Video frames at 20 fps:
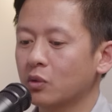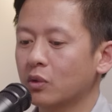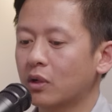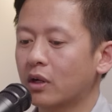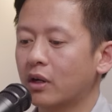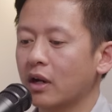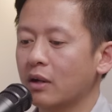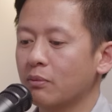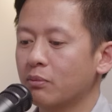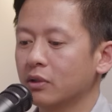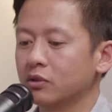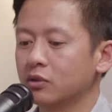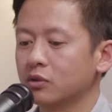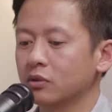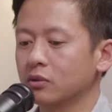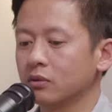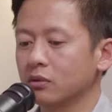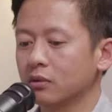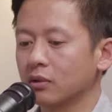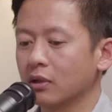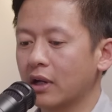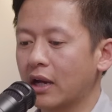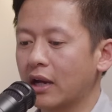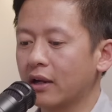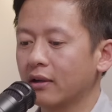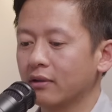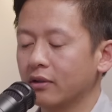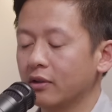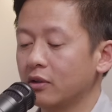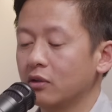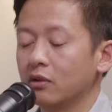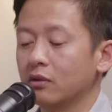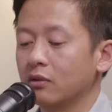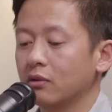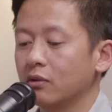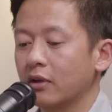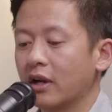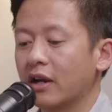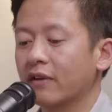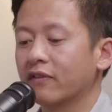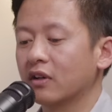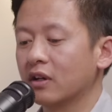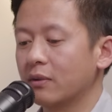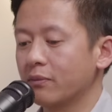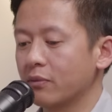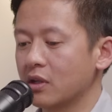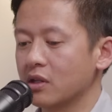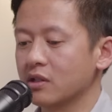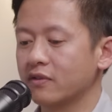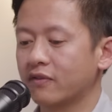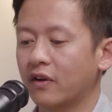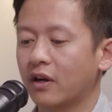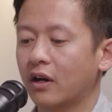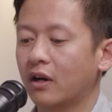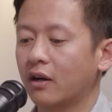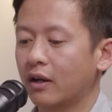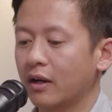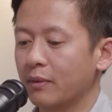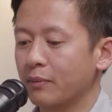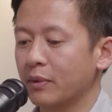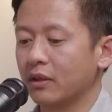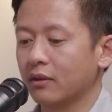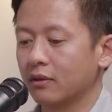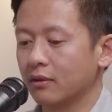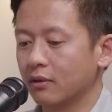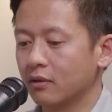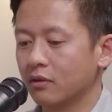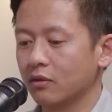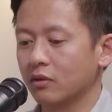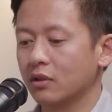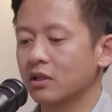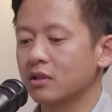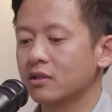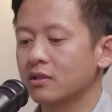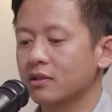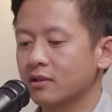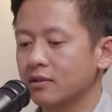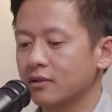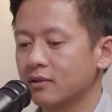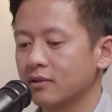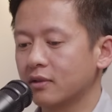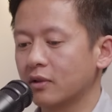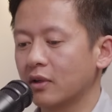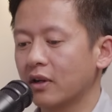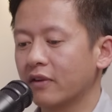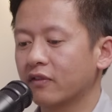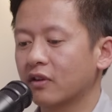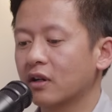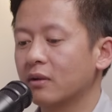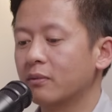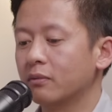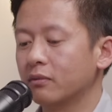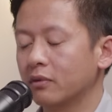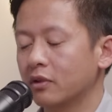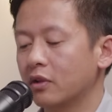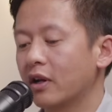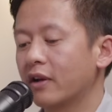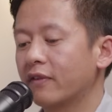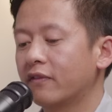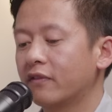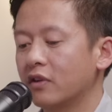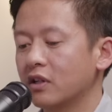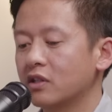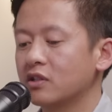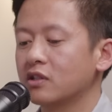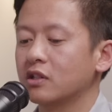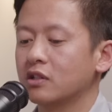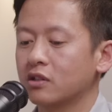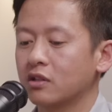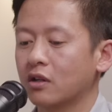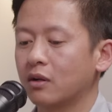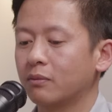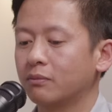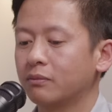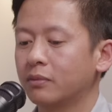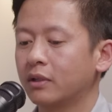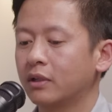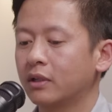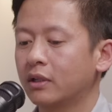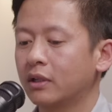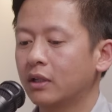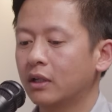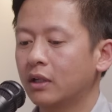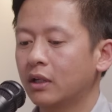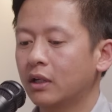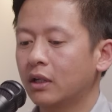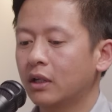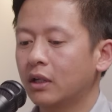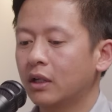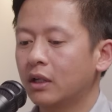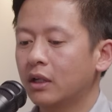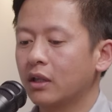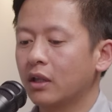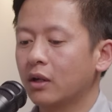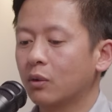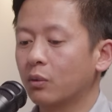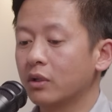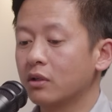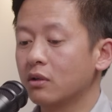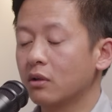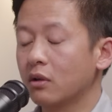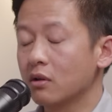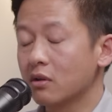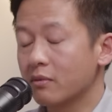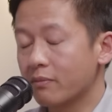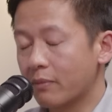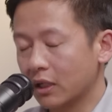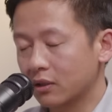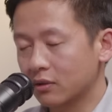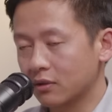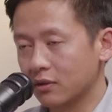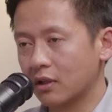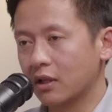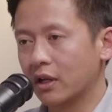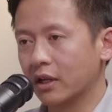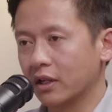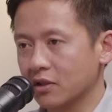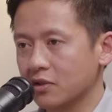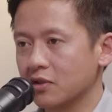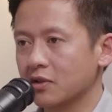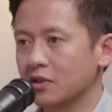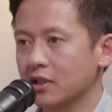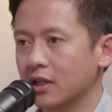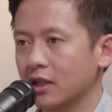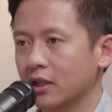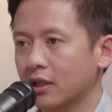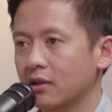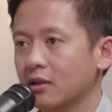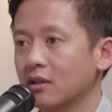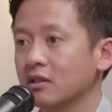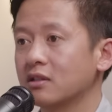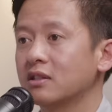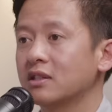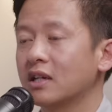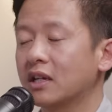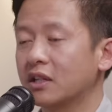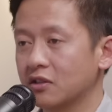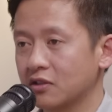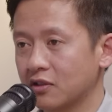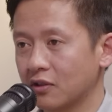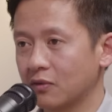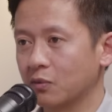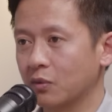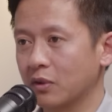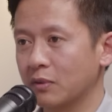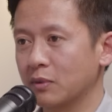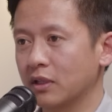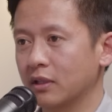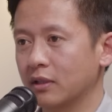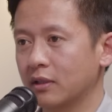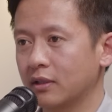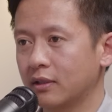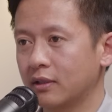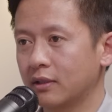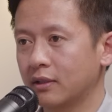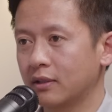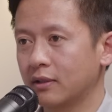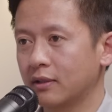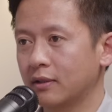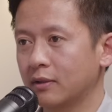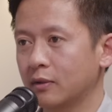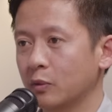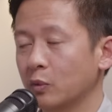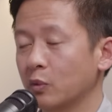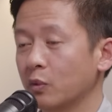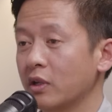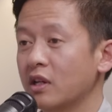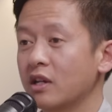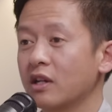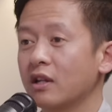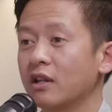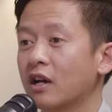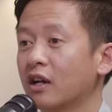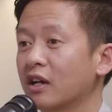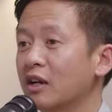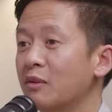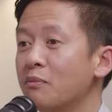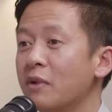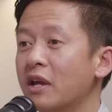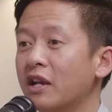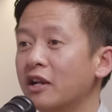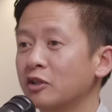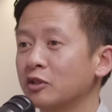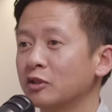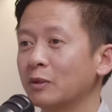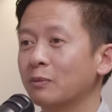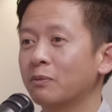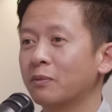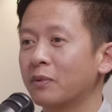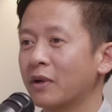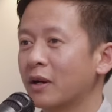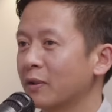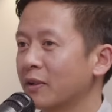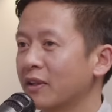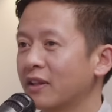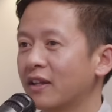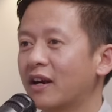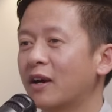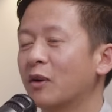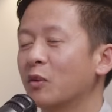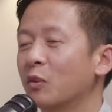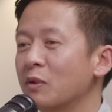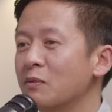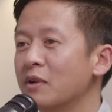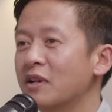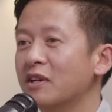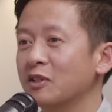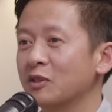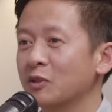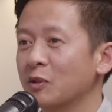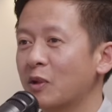are able to, you have come this far. I mean, to this, you have reached this top. Now, when you look back to the Naga society, the status of women, we Naga men are so proud that our women are so